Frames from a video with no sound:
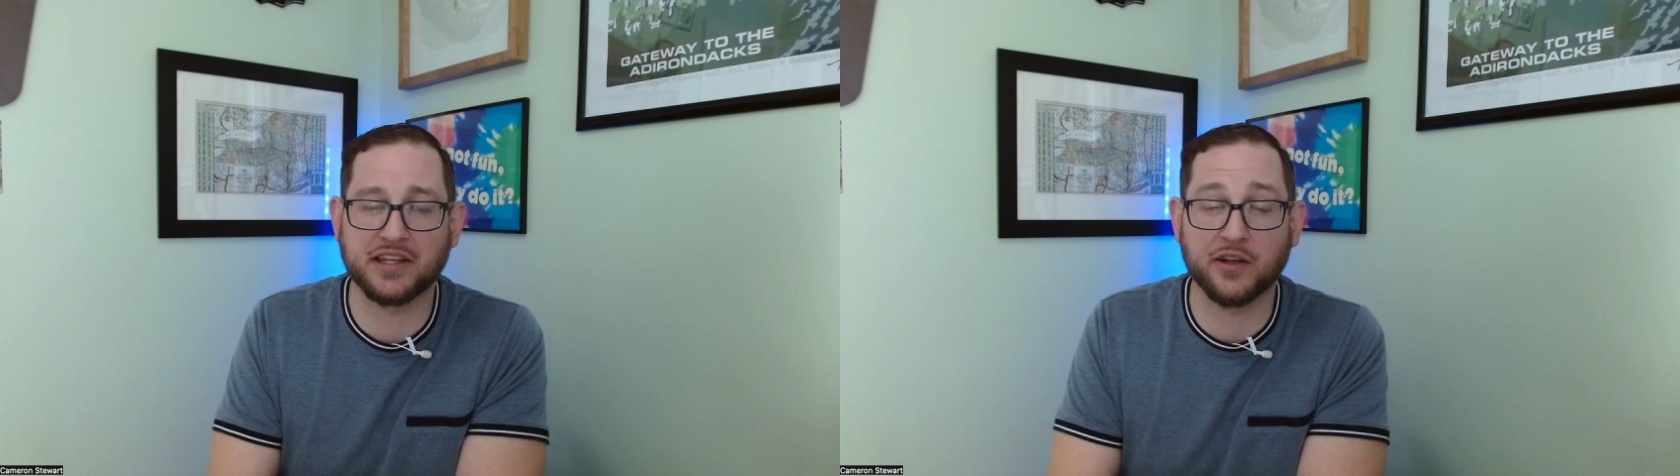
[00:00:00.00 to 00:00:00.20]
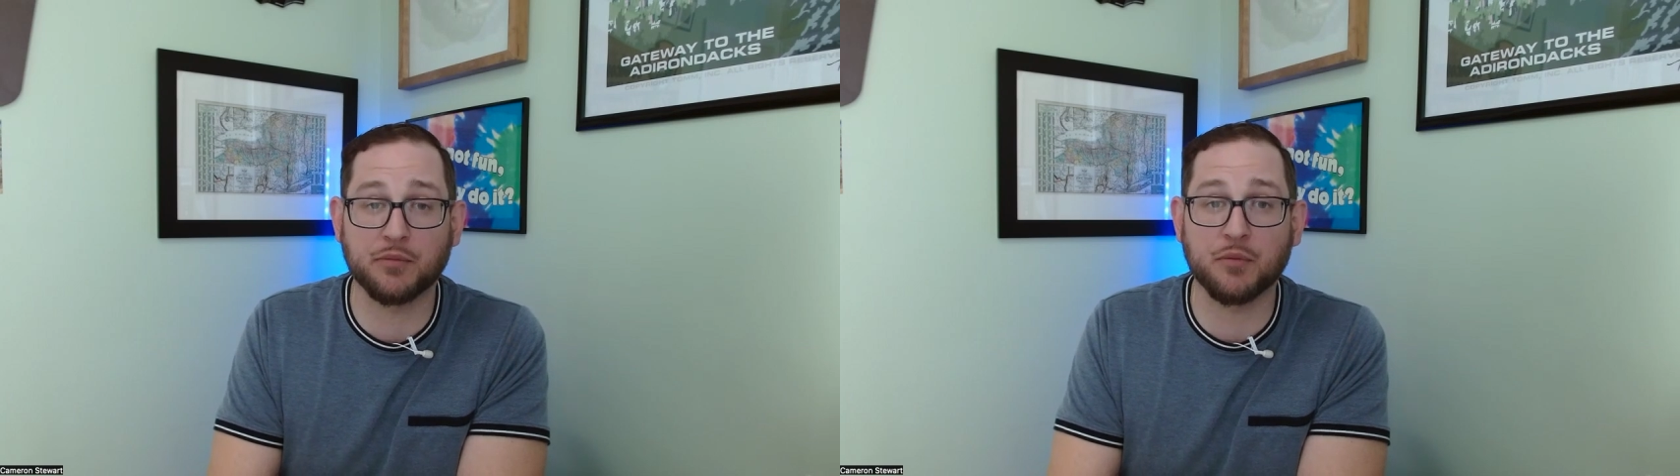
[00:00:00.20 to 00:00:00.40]

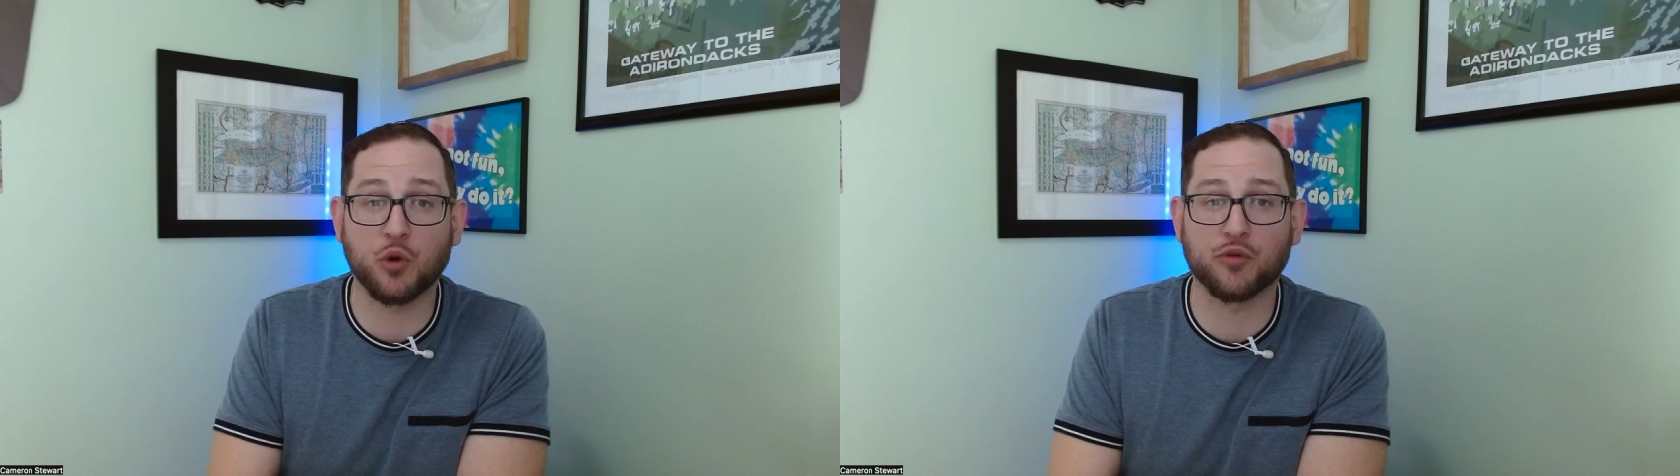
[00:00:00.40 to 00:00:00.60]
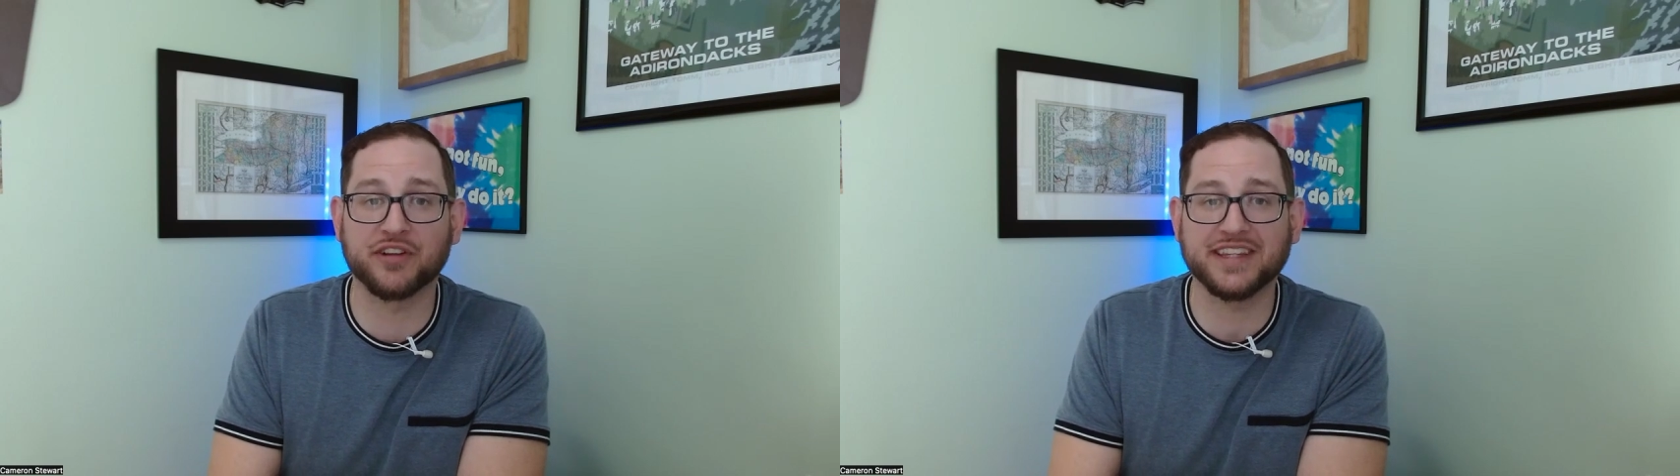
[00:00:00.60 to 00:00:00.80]
little bit
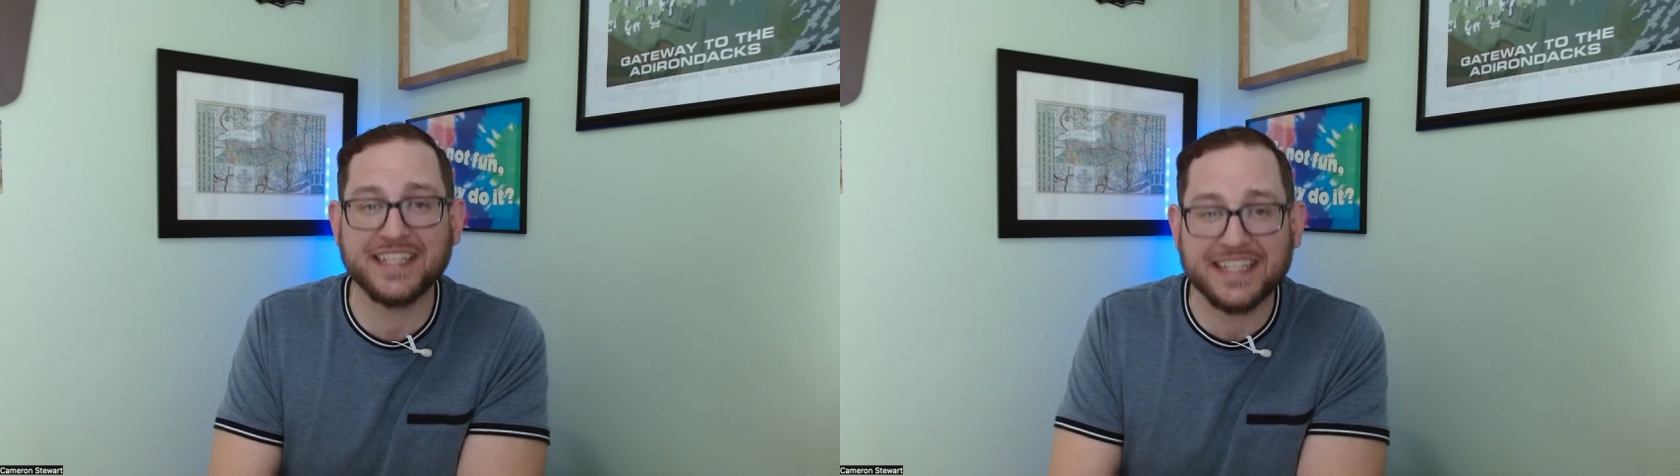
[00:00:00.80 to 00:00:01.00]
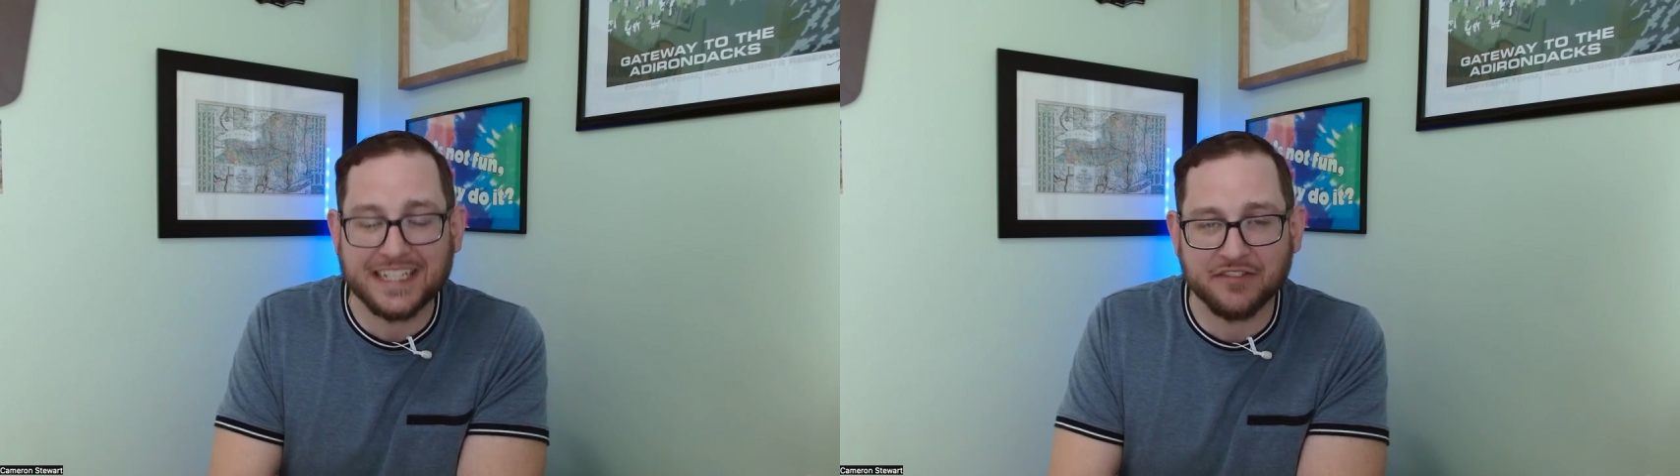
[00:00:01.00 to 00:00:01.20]
more
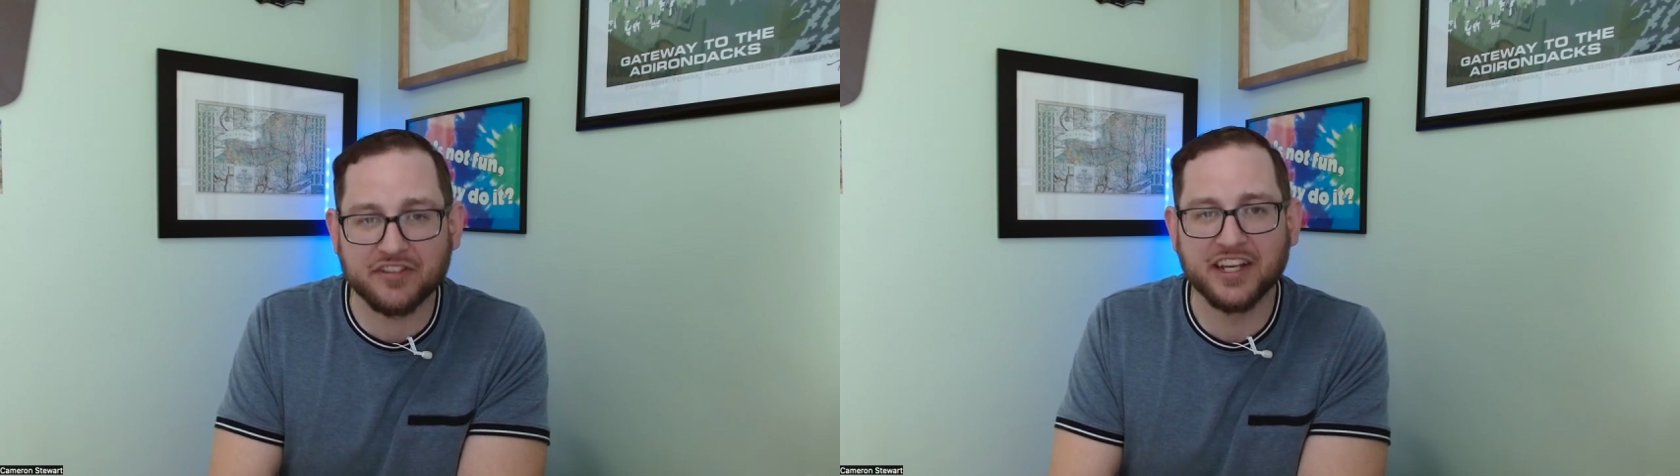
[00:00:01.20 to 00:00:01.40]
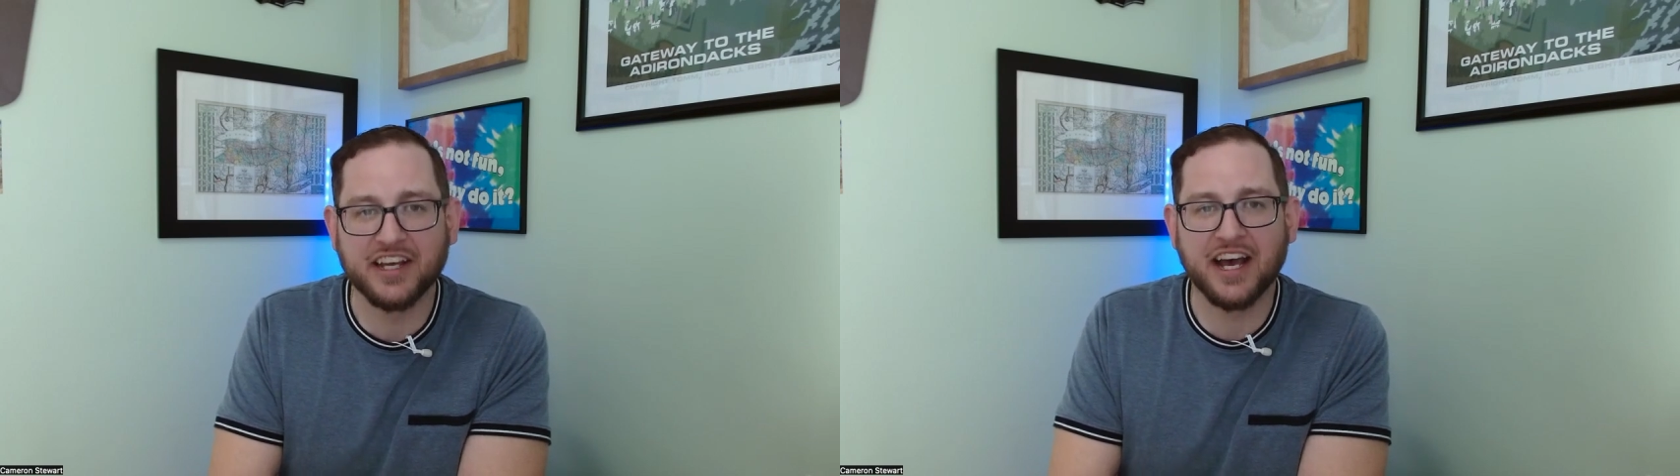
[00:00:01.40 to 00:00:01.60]
relieved